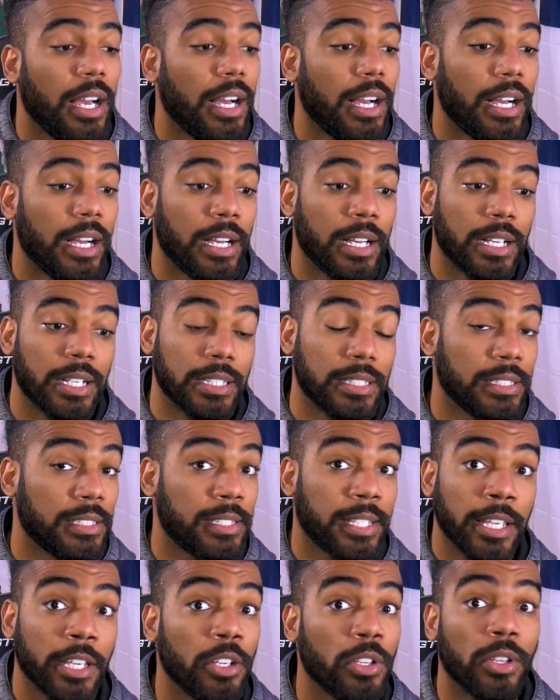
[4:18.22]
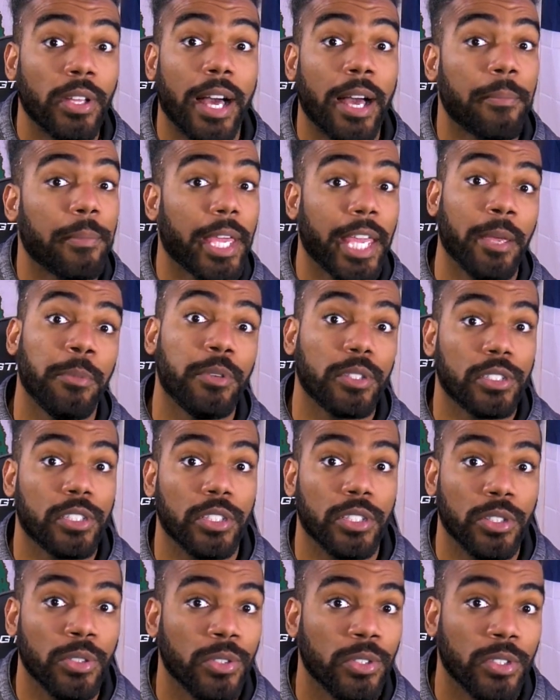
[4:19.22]
Until I'm able to
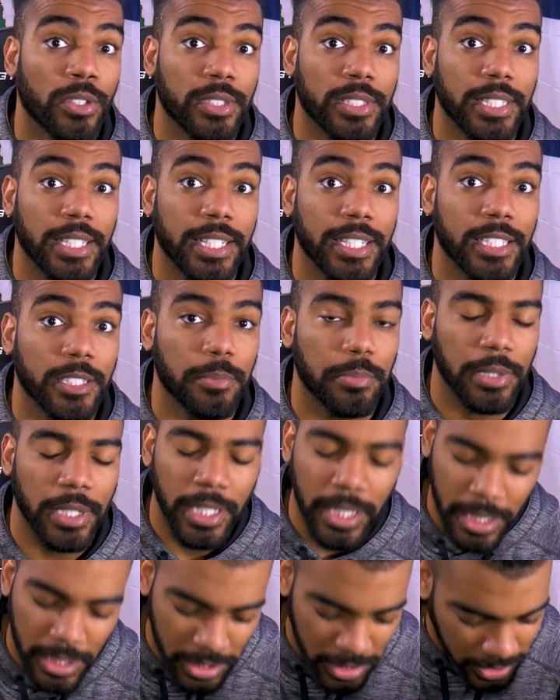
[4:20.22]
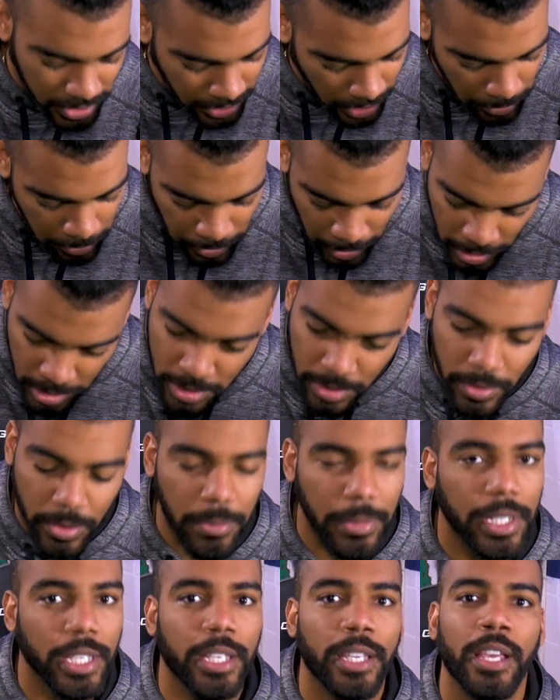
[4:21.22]
do those things, please just stay patient
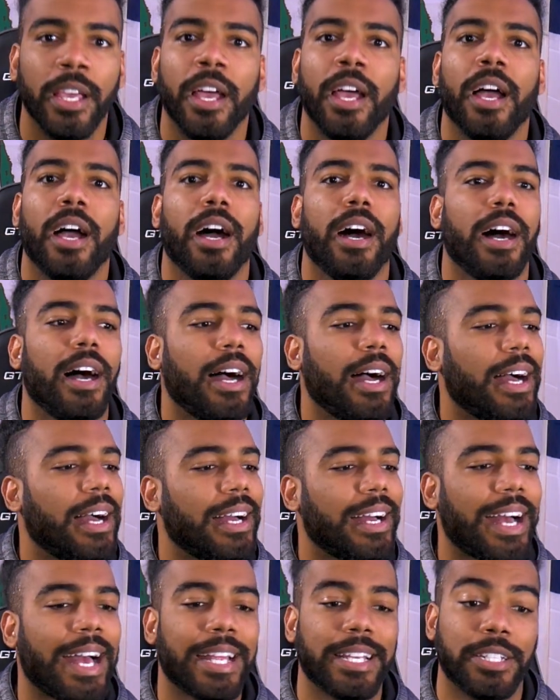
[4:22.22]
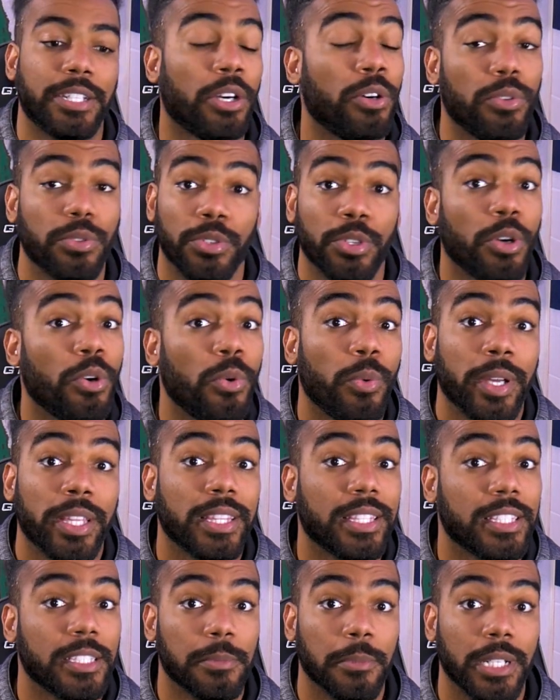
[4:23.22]
with me. I don't know
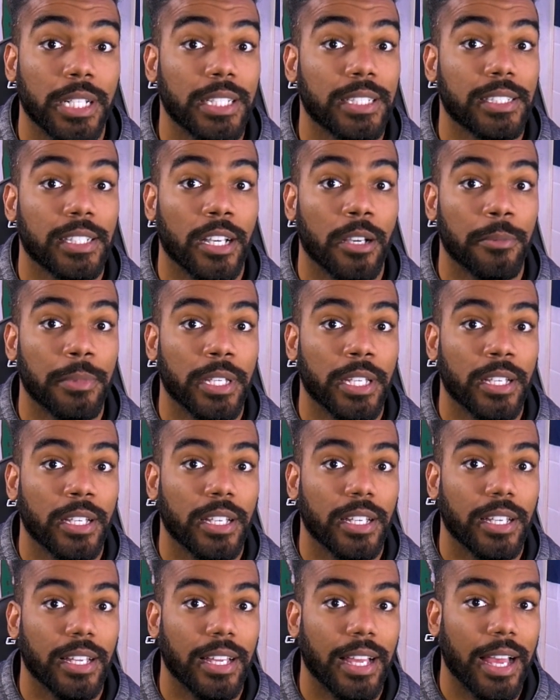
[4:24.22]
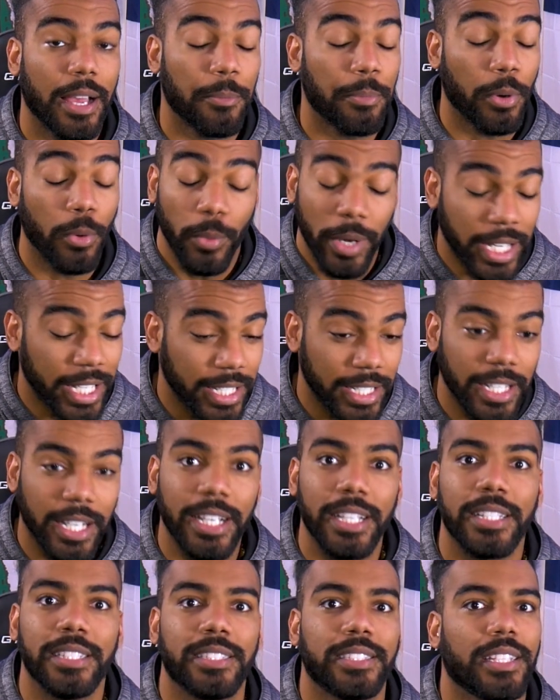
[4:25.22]
when this money's coming, but when it
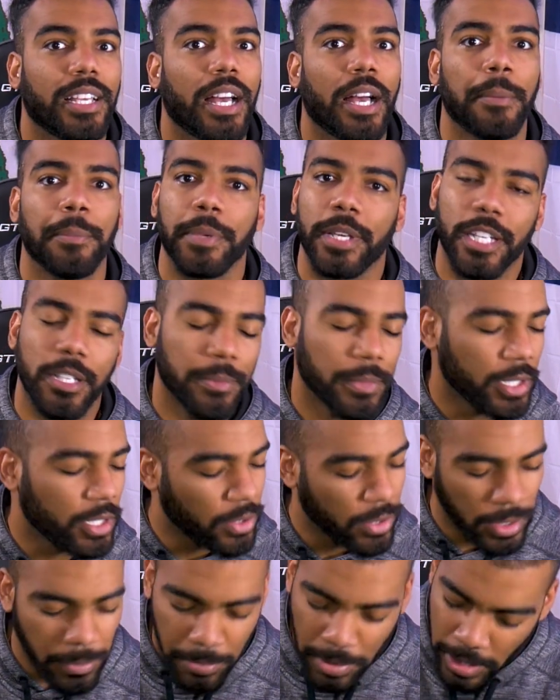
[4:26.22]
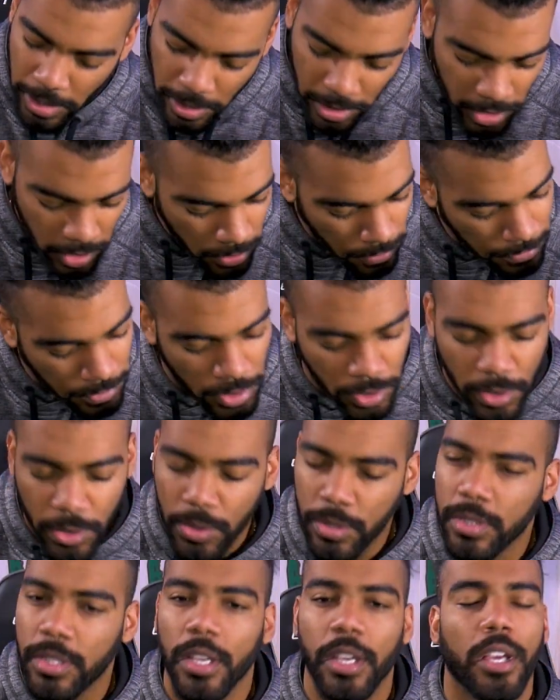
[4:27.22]
does, I'm going to be doing player
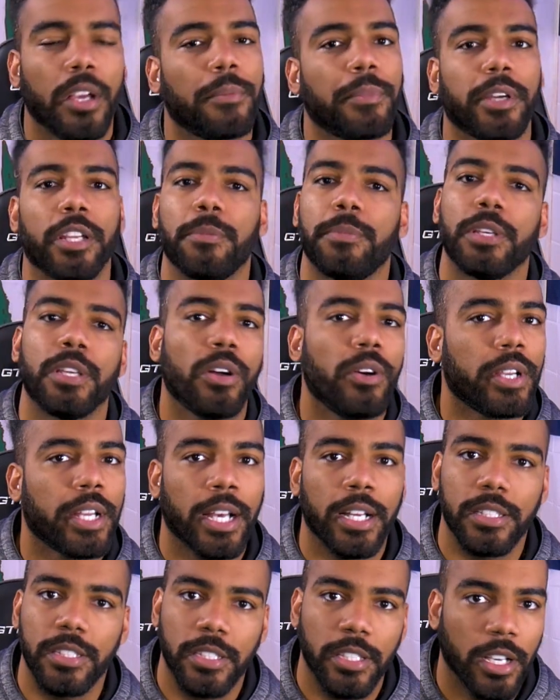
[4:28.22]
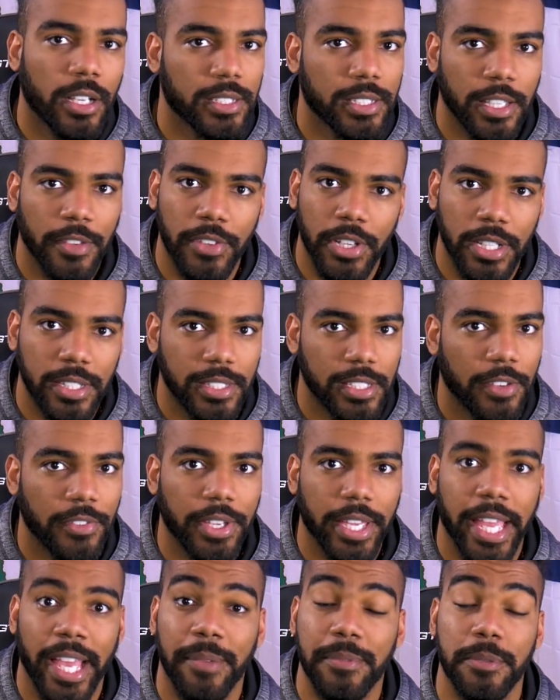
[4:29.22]
interviews. I'm going to be going out to y'all
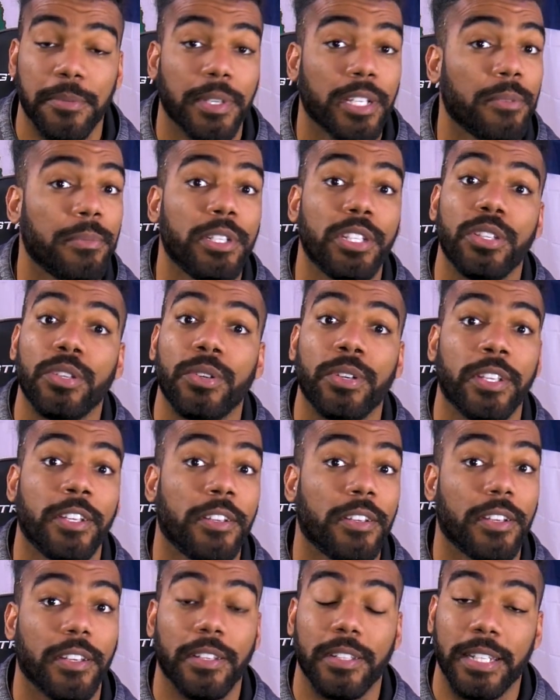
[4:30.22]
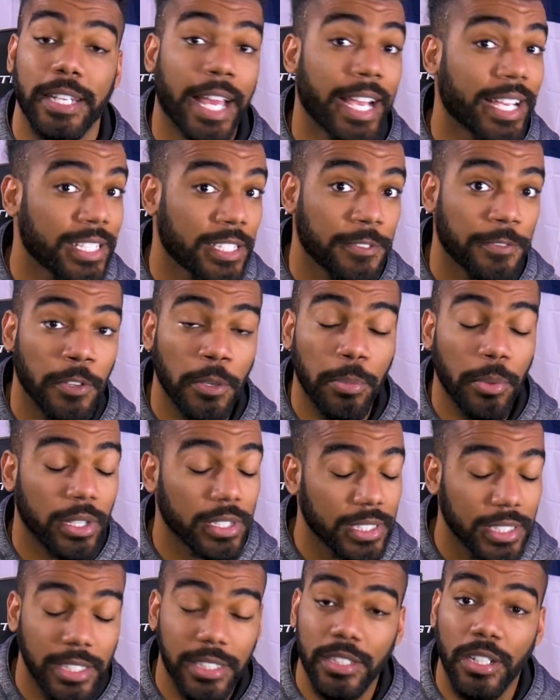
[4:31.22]
7-on-7 camps. I'm going to be doing next football
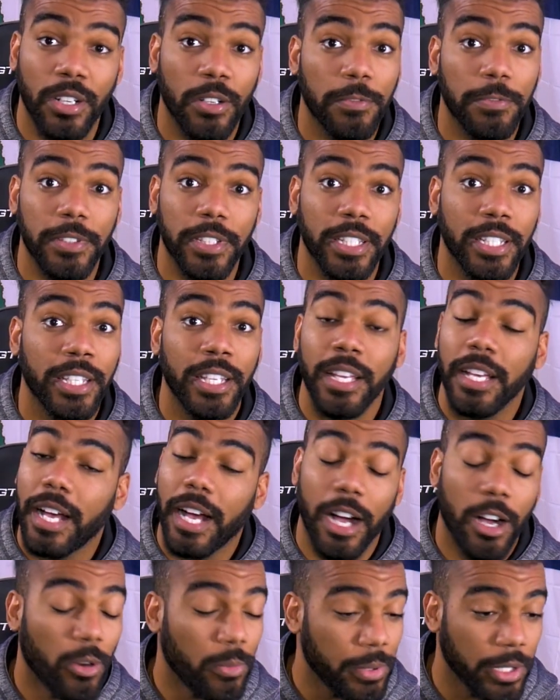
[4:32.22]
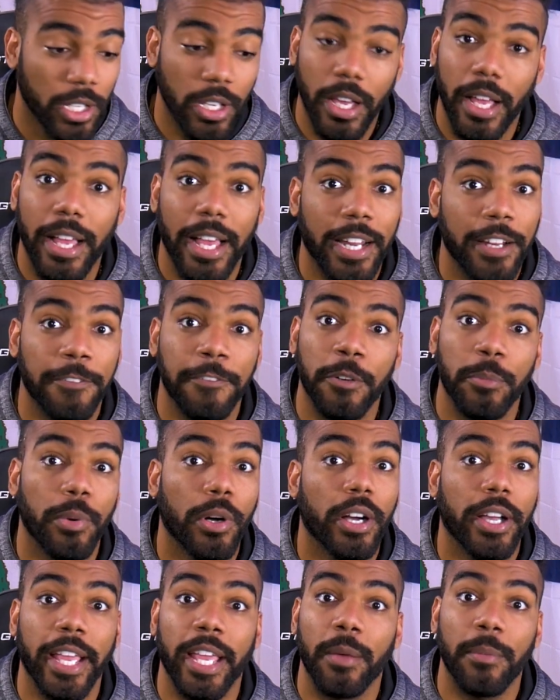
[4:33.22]
season, hopefully. I'll be at a
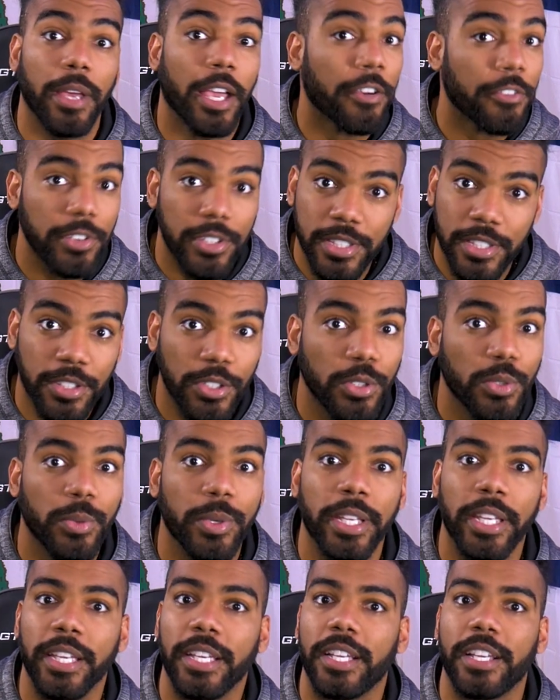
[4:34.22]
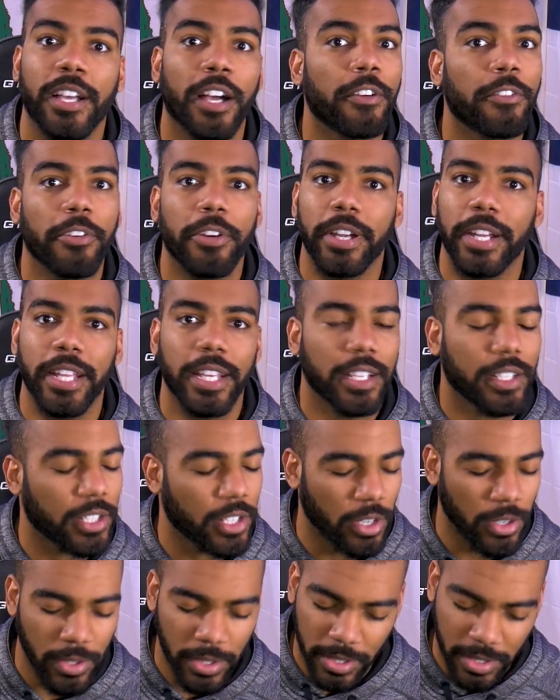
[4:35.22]
football game every single week, covering it,
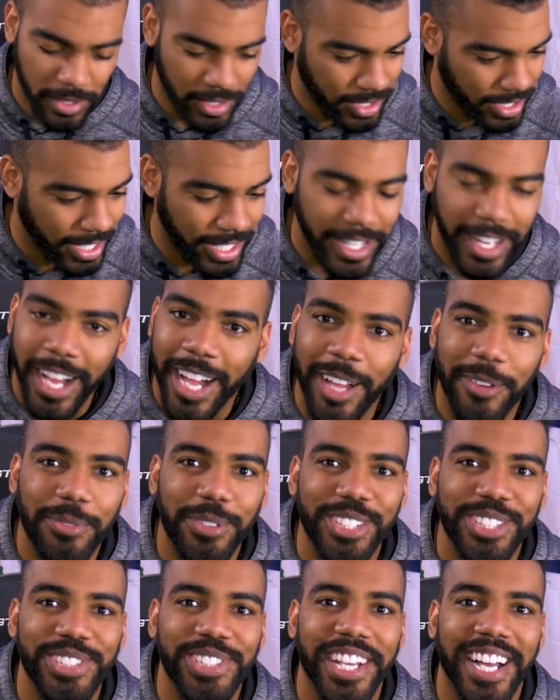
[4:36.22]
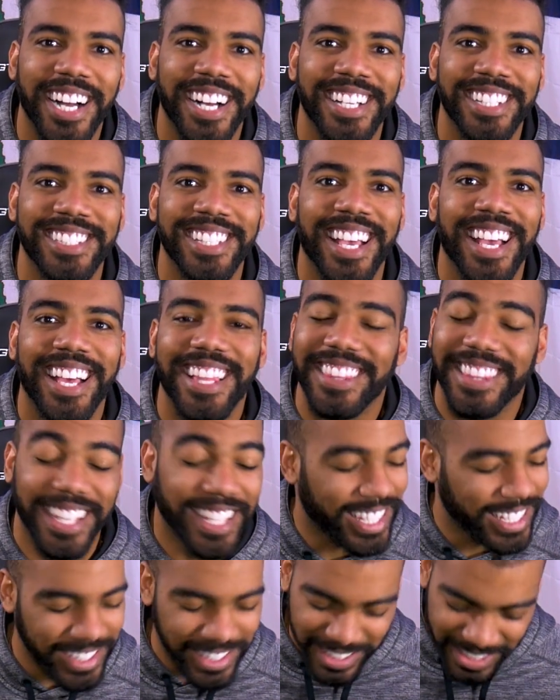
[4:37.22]
going, getting hyped with you guys.
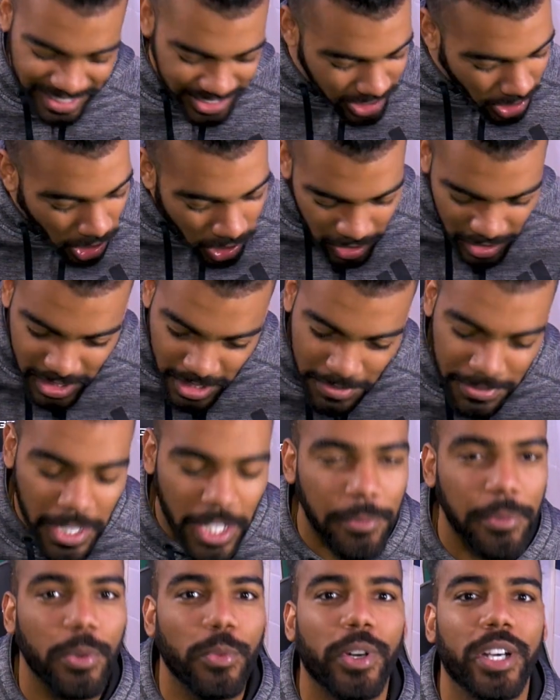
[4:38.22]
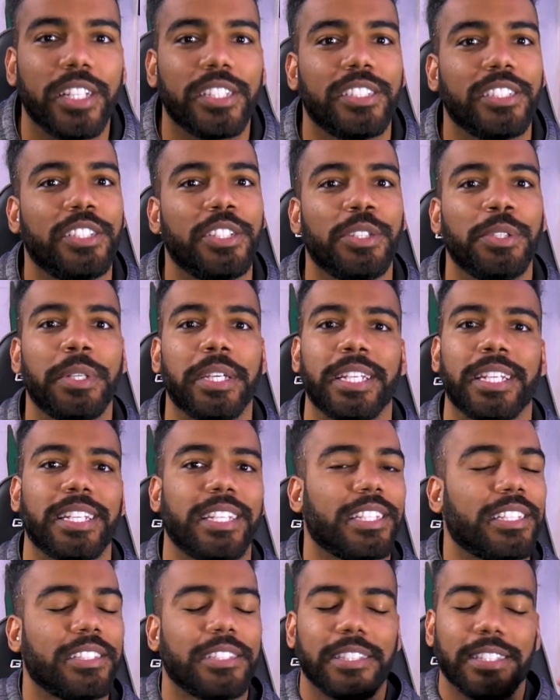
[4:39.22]
This is all the stuff that I've been wanting to do,
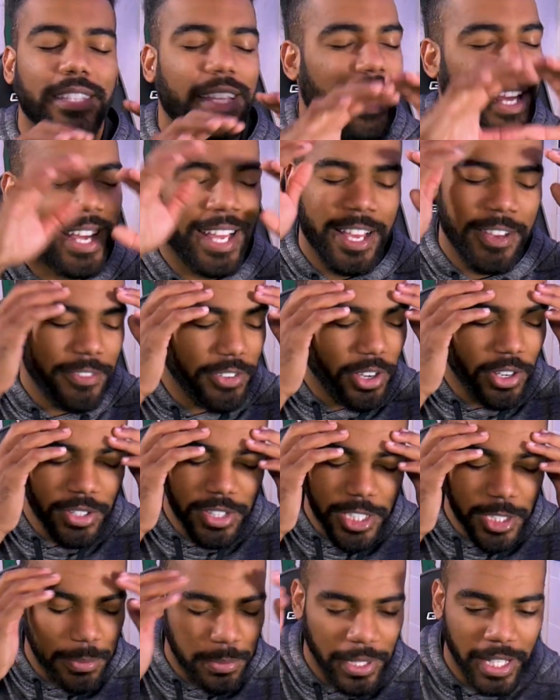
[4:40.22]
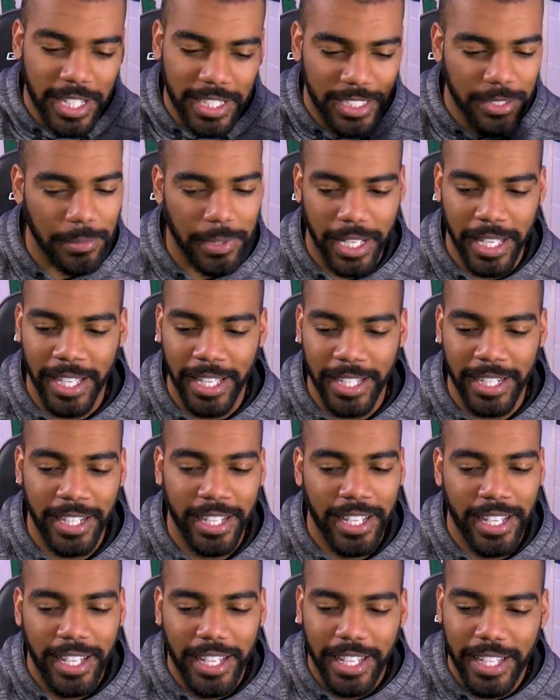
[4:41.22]
and I have all these plans in my head.